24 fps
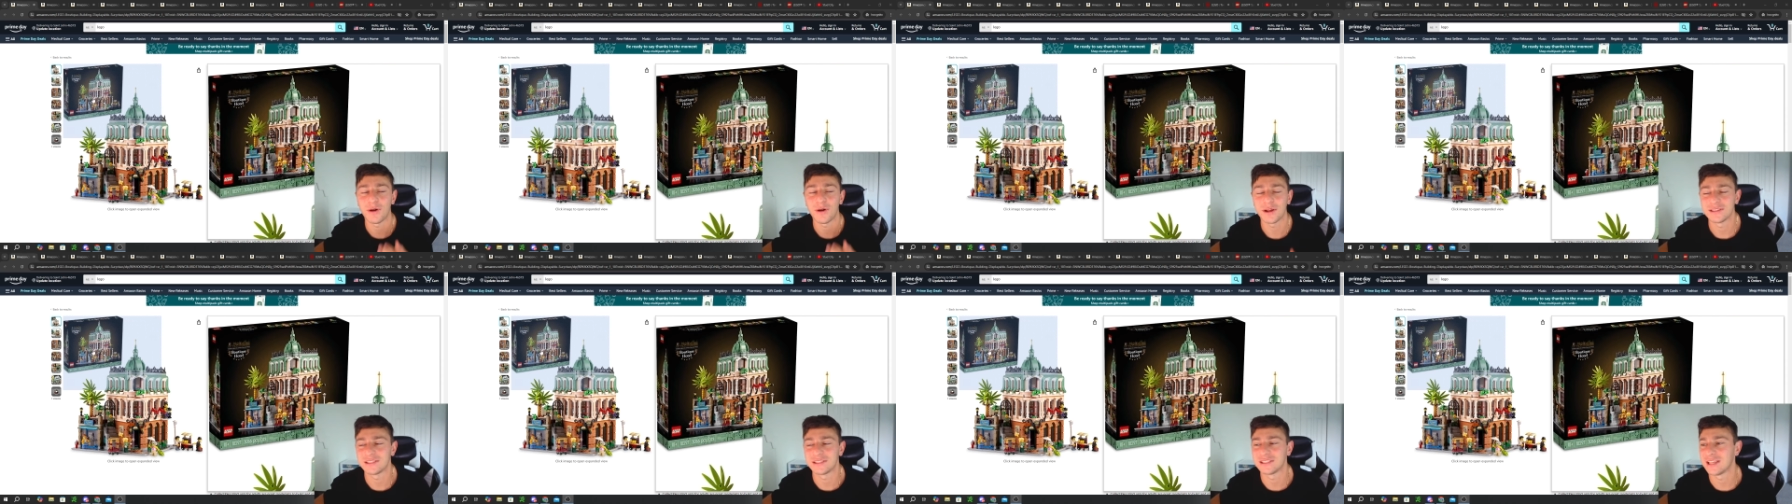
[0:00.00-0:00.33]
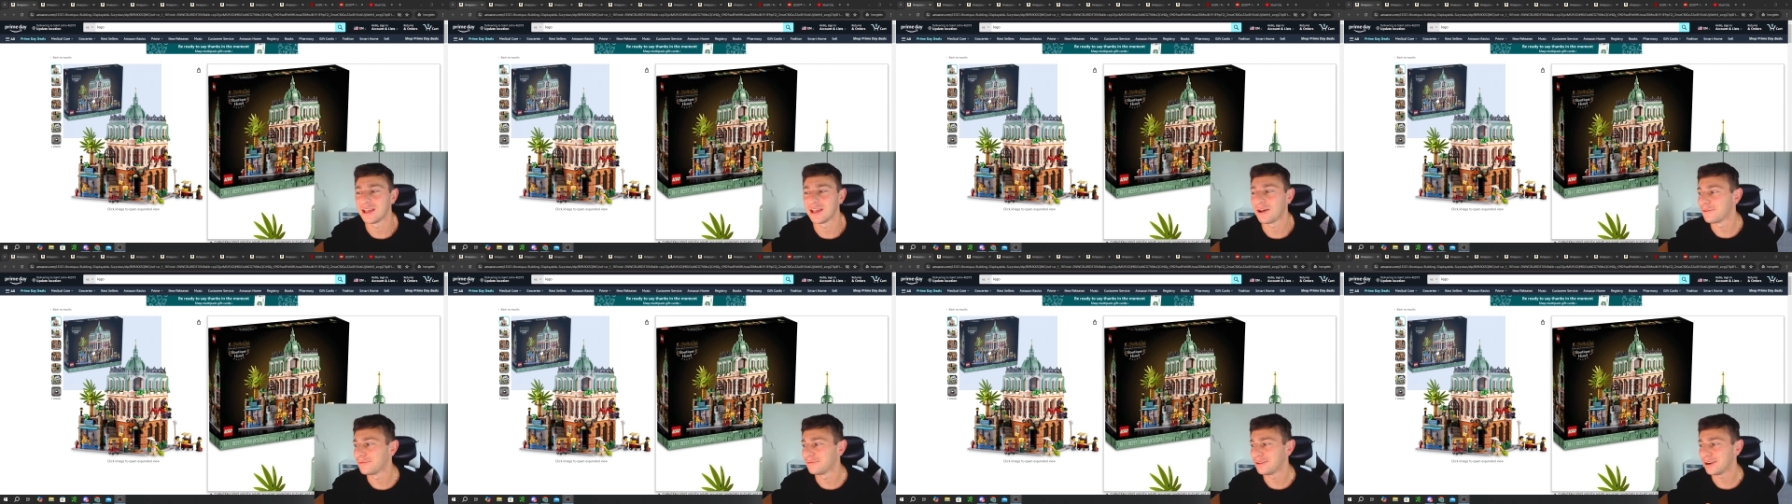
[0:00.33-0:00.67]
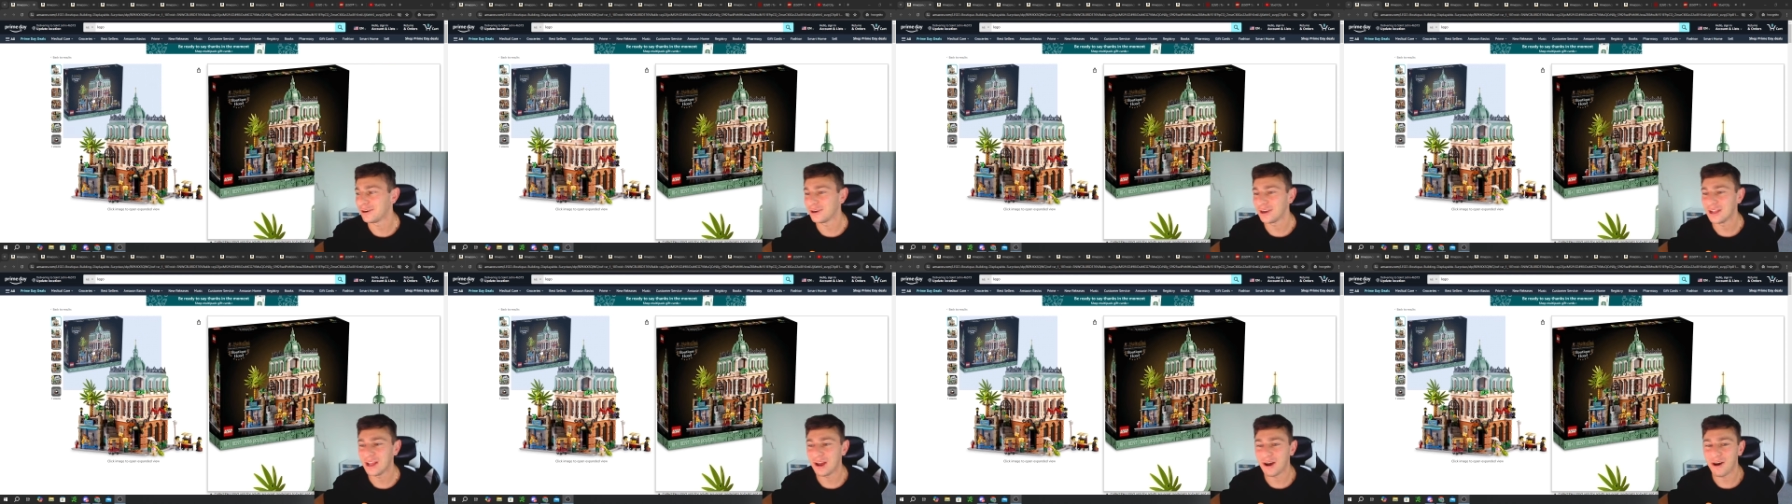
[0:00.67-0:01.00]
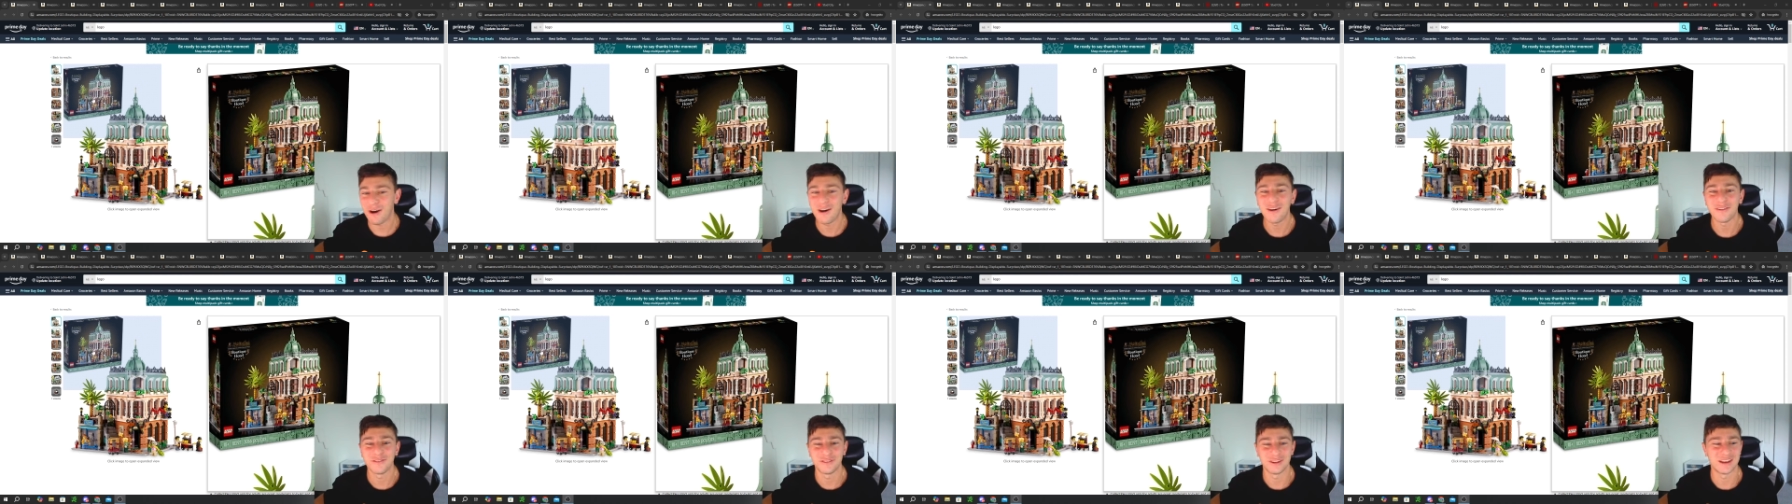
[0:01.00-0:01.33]
on sale very
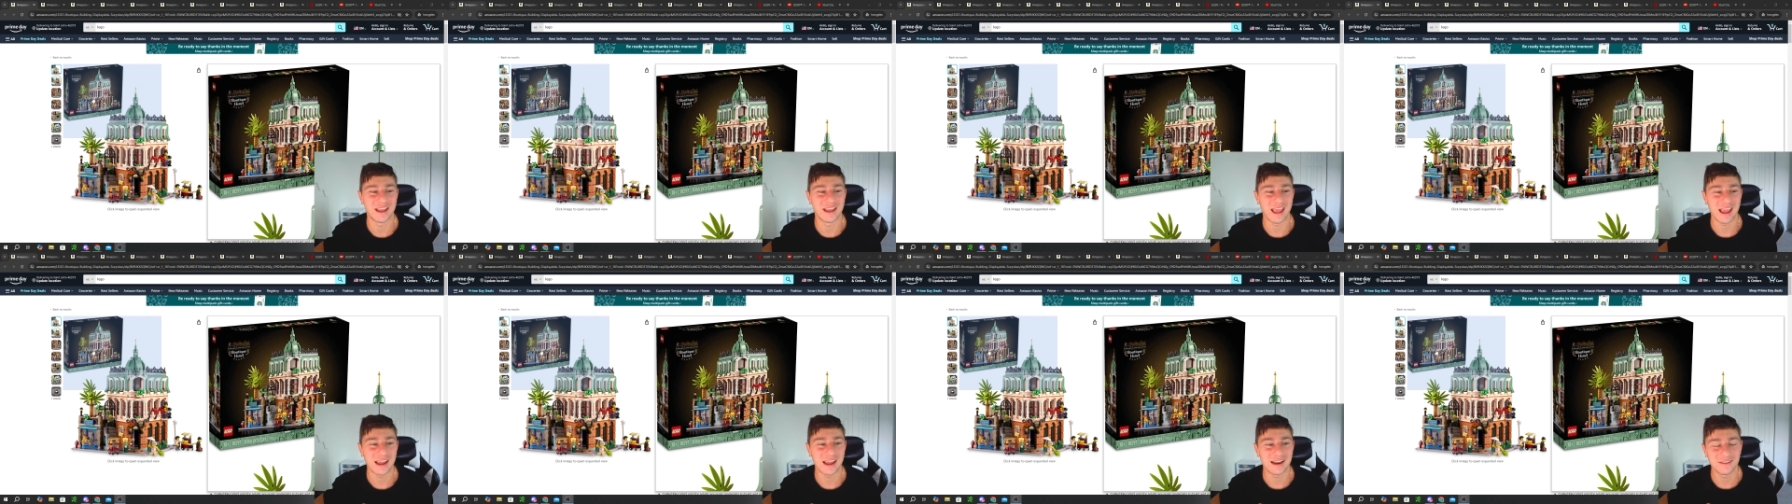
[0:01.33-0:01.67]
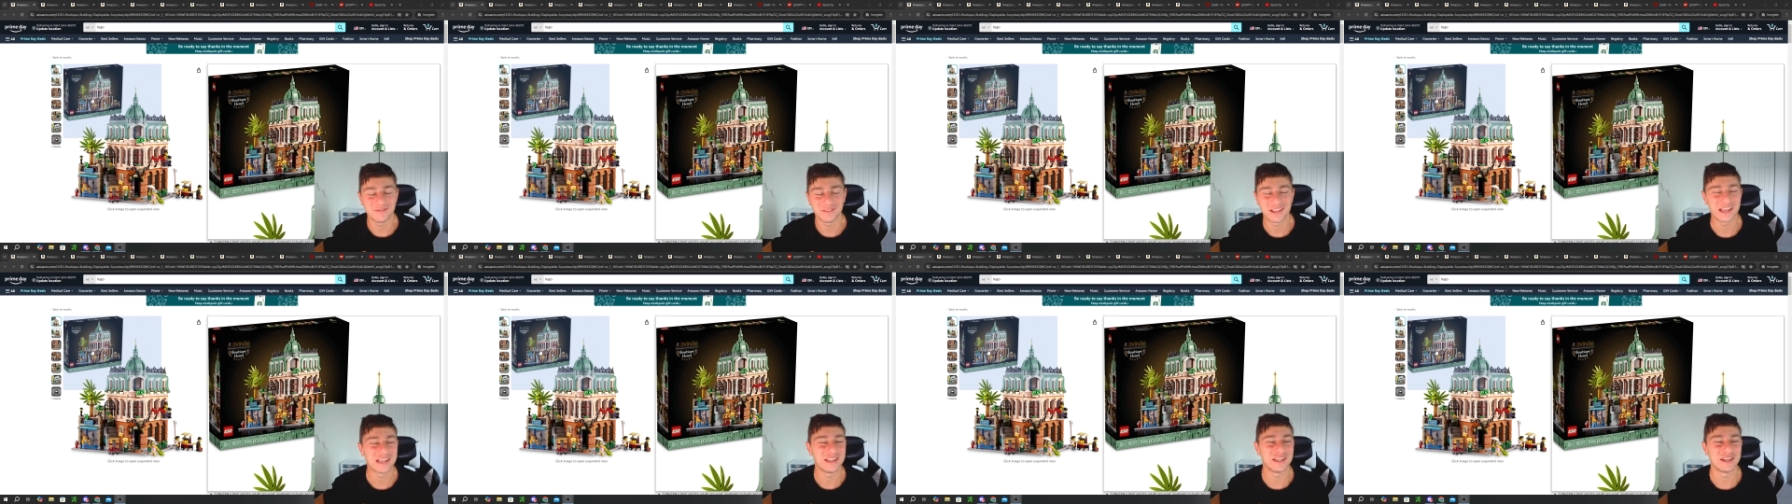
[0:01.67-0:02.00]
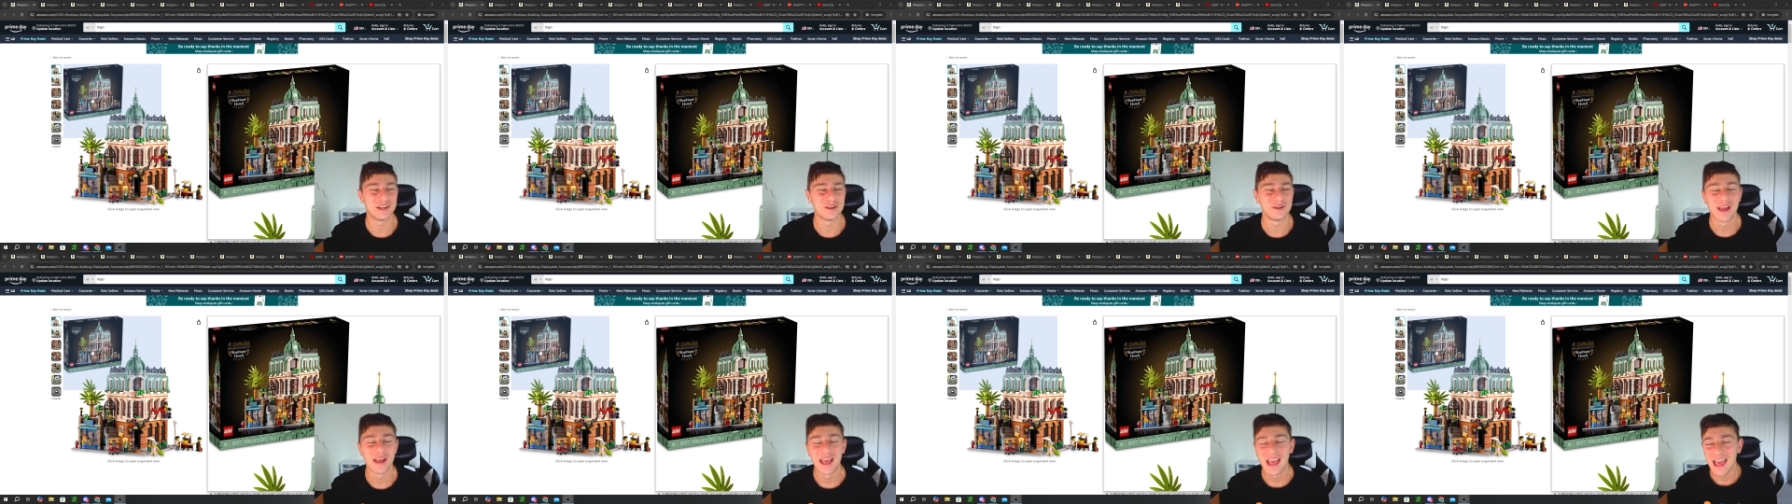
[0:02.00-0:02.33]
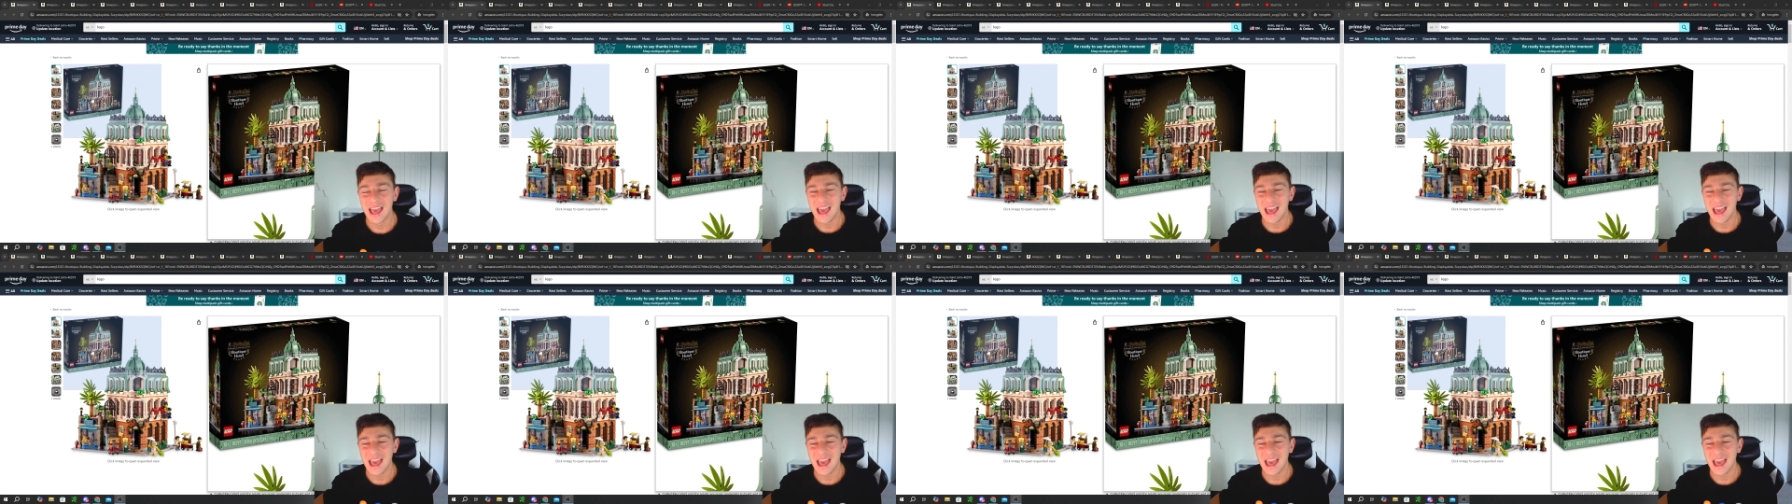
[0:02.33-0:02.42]
often, and if they do,